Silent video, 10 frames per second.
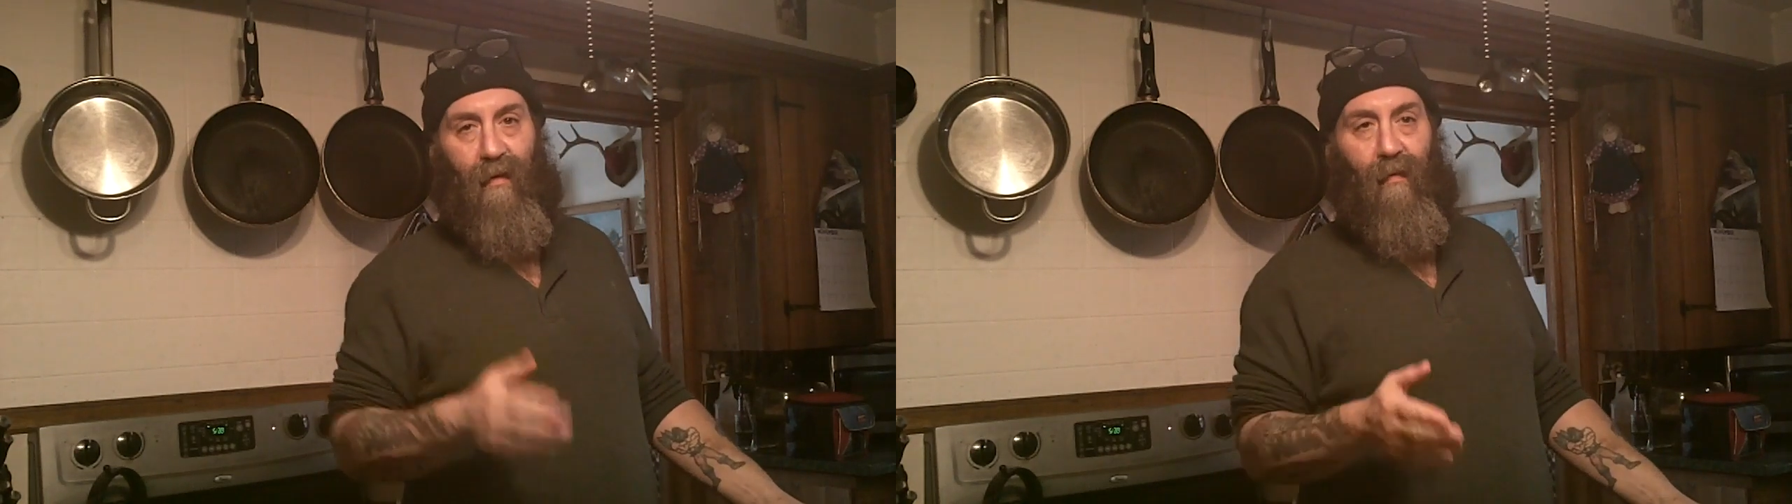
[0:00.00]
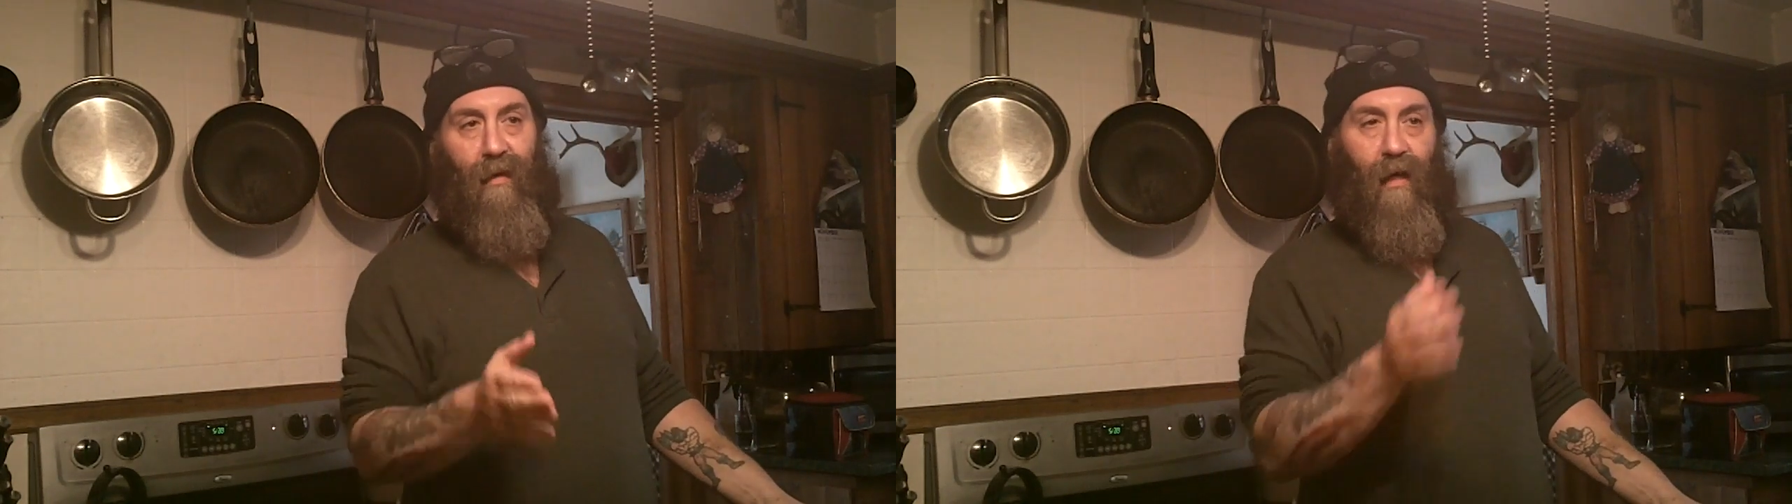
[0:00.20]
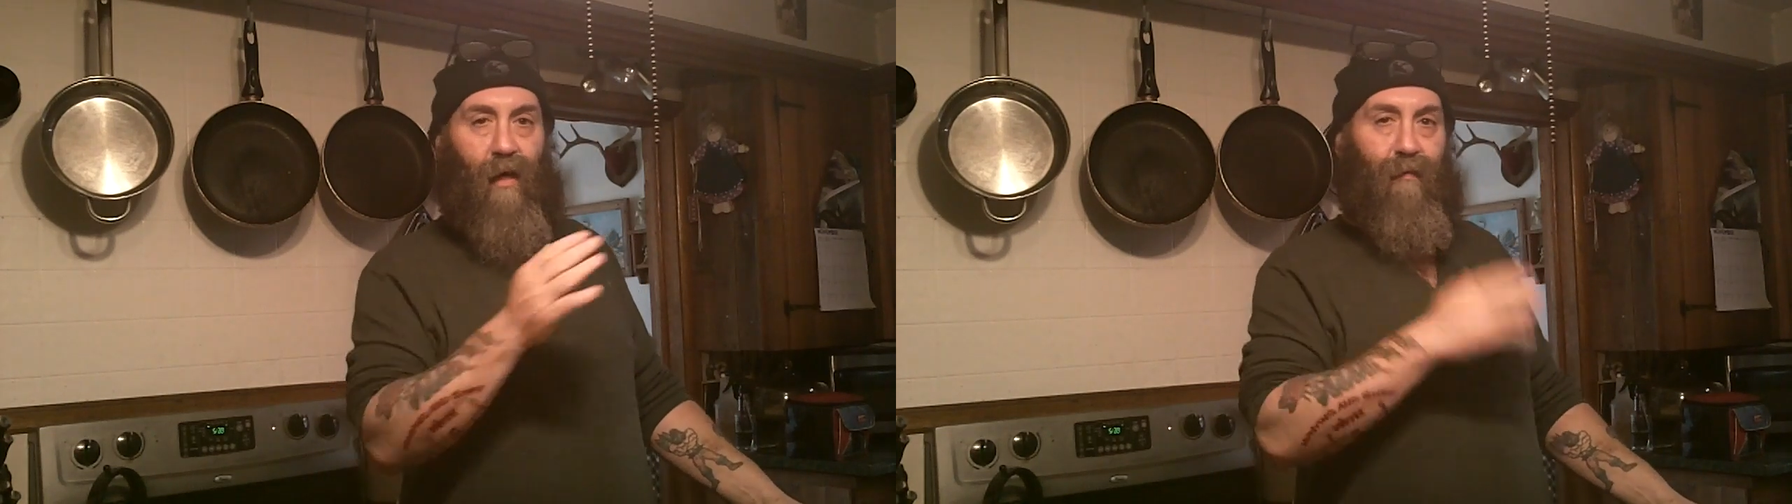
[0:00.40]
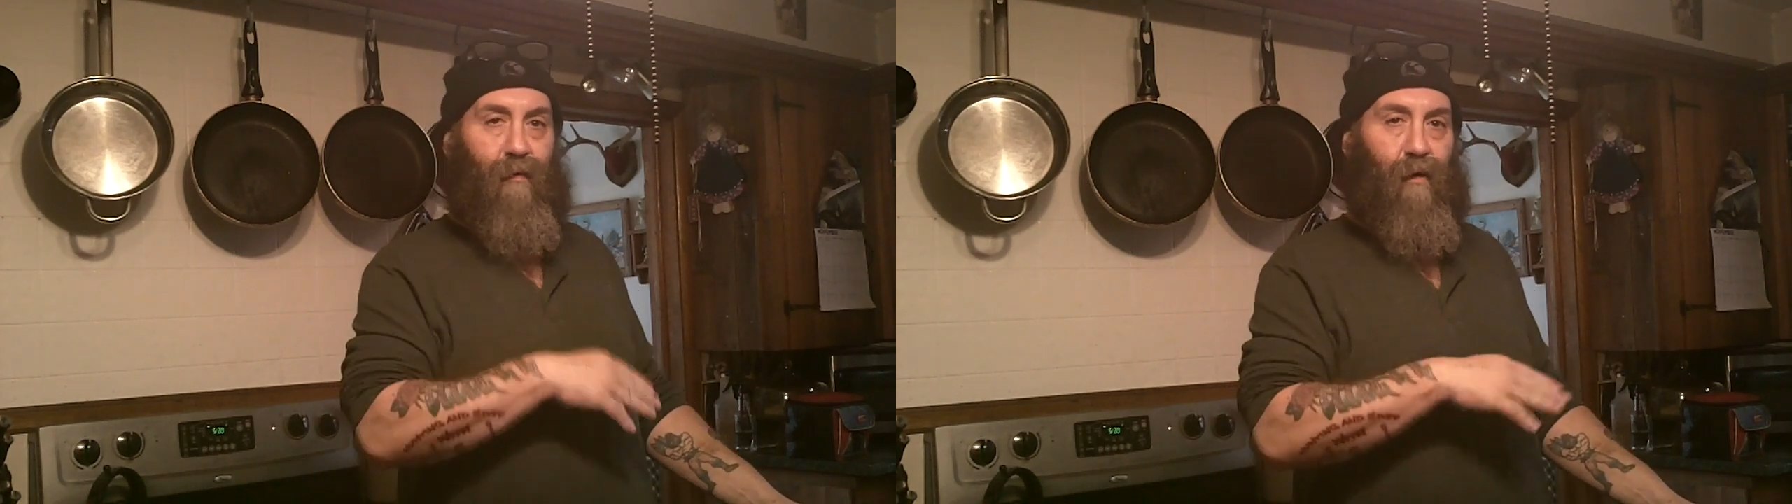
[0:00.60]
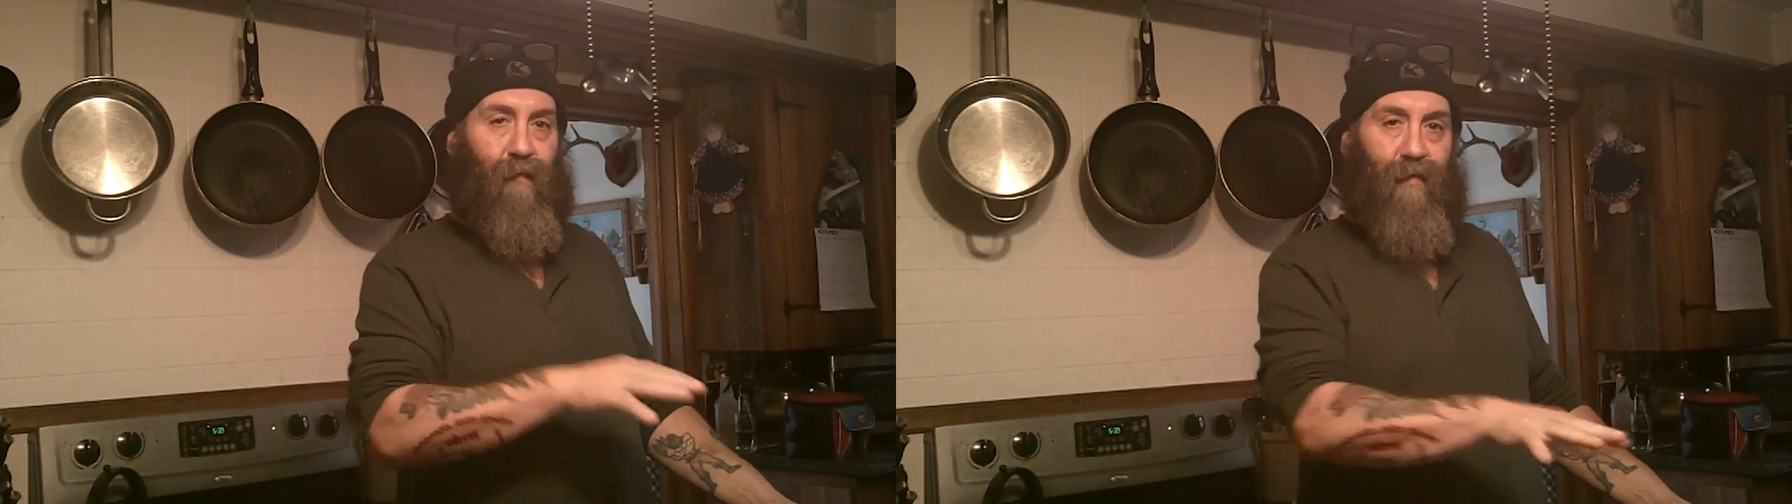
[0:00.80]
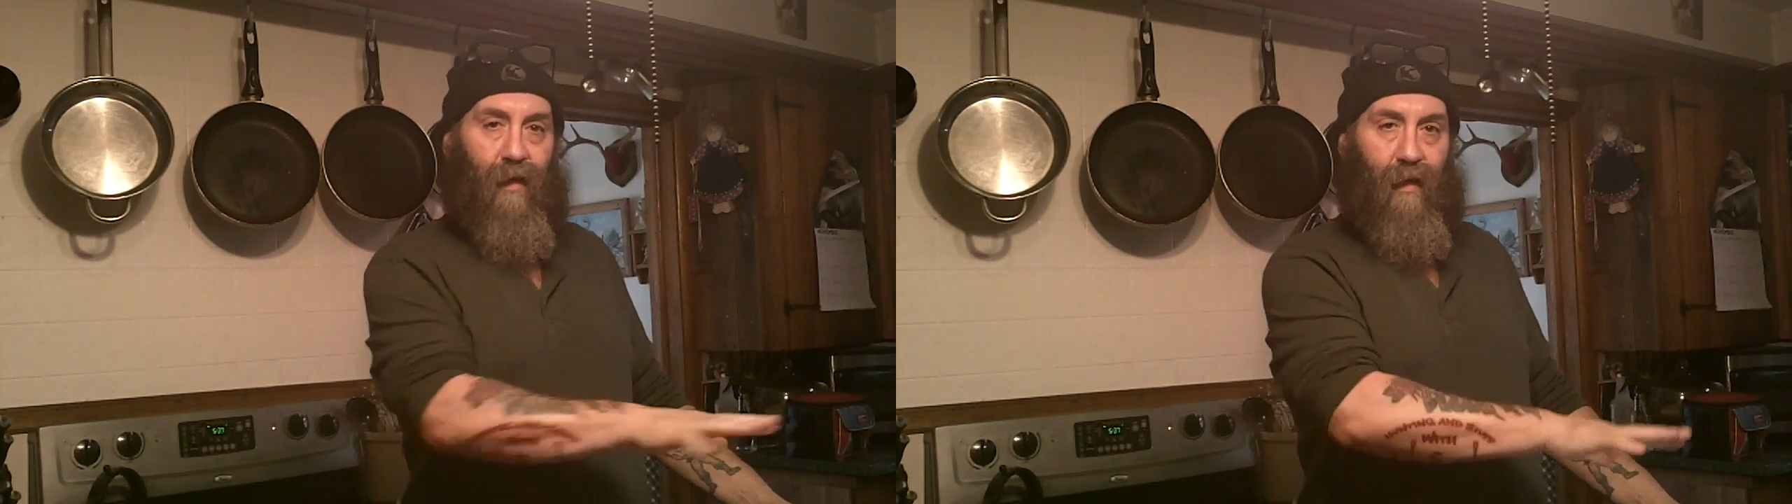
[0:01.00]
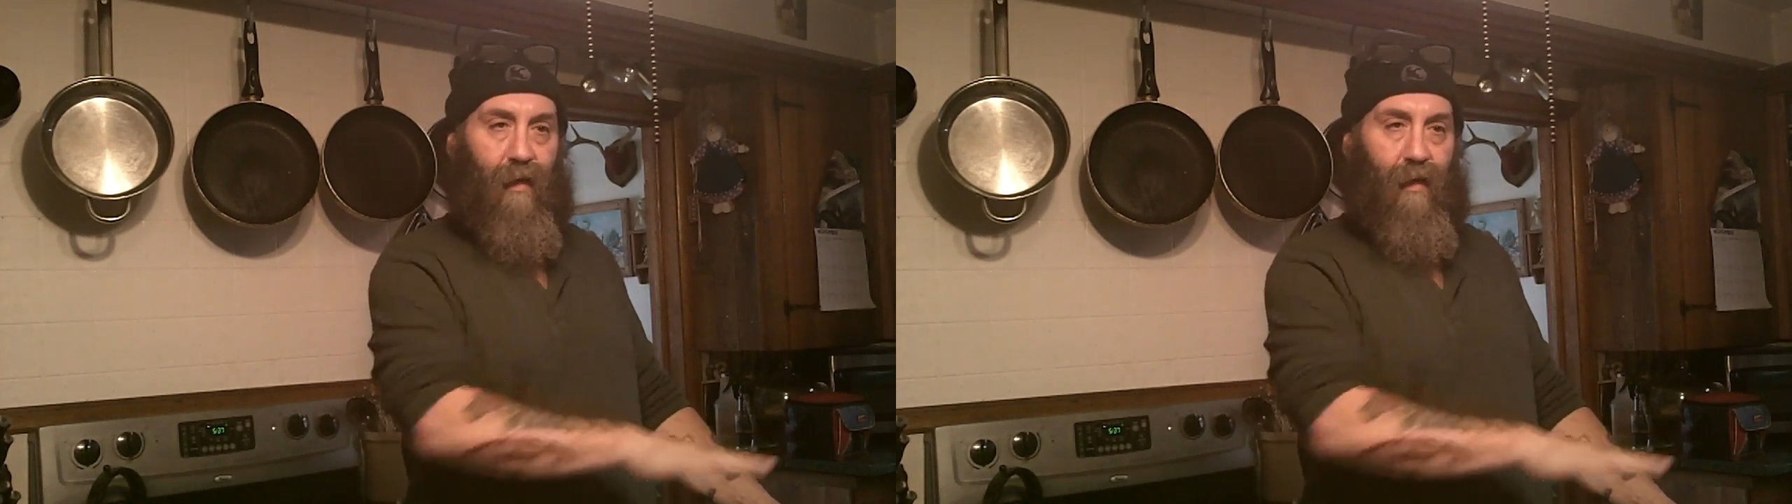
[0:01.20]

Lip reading: be with the cover off to